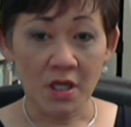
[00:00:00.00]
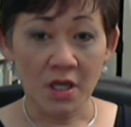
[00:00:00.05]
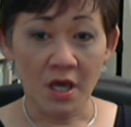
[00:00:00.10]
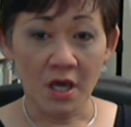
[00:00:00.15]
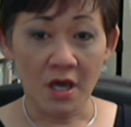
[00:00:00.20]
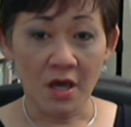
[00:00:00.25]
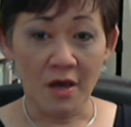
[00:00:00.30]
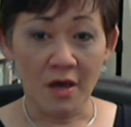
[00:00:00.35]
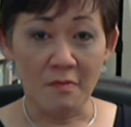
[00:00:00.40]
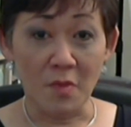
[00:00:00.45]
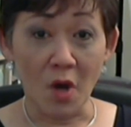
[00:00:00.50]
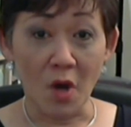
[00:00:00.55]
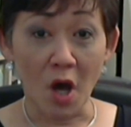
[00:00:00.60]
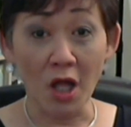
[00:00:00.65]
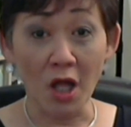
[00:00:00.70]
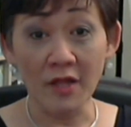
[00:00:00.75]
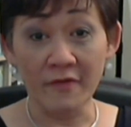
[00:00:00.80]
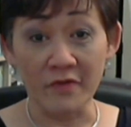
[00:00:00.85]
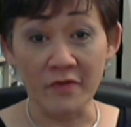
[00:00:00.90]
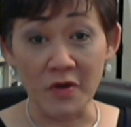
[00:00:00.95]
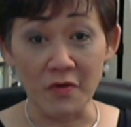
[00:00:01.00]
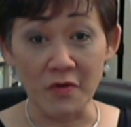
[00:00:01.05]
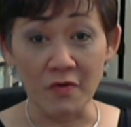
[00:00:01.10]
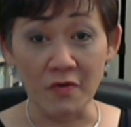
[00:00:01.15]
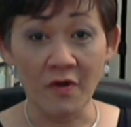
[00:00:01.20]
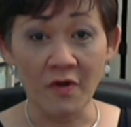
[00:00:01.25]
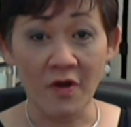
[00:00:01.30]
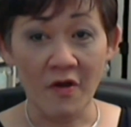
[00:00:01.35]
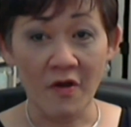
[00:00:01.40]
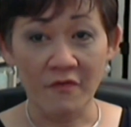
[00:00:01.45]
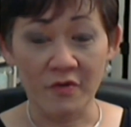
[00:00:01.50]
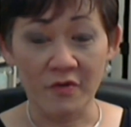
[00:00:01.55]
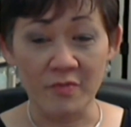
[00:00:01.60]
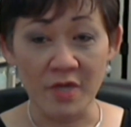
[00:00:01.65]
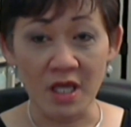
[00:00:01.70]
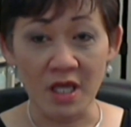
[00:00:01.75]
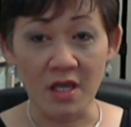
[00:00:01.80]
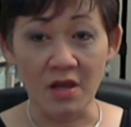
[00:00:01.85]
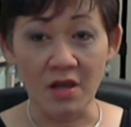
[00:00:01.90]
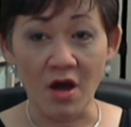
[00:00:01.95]
all of you for
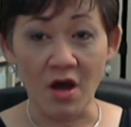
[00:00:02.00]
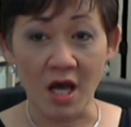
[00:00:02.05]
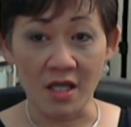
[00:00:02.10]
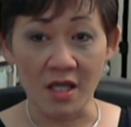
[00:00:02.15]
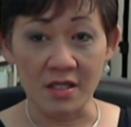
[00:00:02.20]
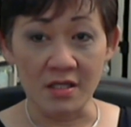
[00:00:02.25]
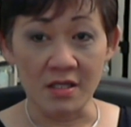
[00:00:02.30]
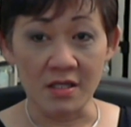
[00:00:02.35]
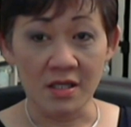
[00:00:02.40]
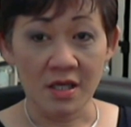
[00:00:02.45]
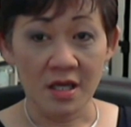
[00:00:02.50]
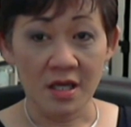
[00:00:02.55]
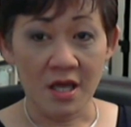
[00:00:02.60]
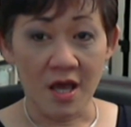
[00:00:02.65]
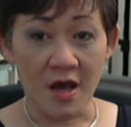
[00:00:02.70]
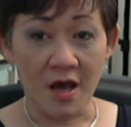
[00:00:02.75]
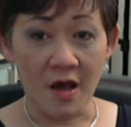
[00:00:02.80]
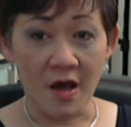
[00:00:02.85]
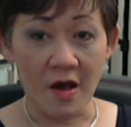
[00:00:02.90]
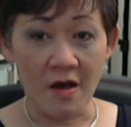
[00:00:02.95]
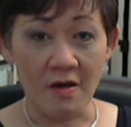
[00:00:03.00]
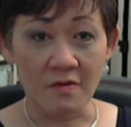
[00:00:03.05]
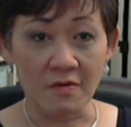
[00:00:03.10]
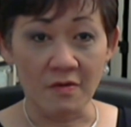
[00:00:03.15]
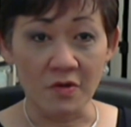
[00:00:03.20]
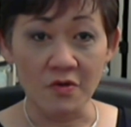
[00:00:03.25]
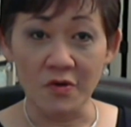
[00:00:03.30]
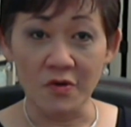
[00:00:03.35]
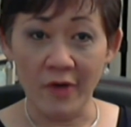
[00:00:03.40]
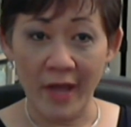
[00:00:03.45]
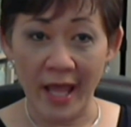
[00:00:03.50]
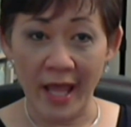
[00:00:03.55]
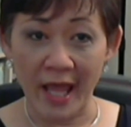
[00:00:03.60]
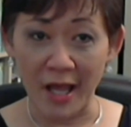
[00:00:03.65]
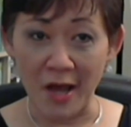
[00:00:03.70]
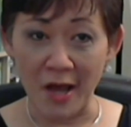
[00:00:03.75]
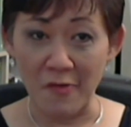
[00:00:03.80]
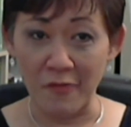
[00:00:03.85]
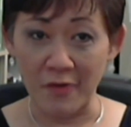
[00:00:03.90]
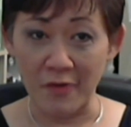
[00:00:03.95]
being on Google
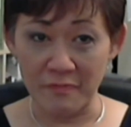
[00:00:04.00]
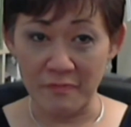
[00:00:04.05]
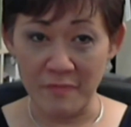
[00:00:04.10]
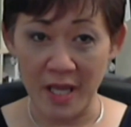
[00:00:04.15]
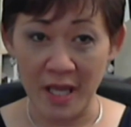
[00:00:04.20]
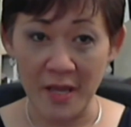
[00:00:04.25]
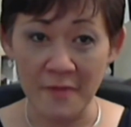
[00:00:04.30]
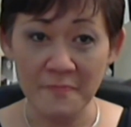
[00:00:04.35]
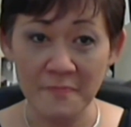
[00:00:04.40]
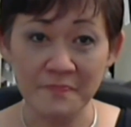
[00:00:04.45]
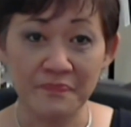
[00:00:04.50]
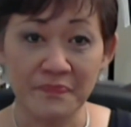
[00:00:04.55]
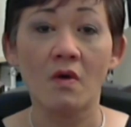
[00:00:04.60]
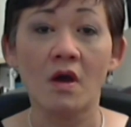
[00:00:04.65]
Hangout with me.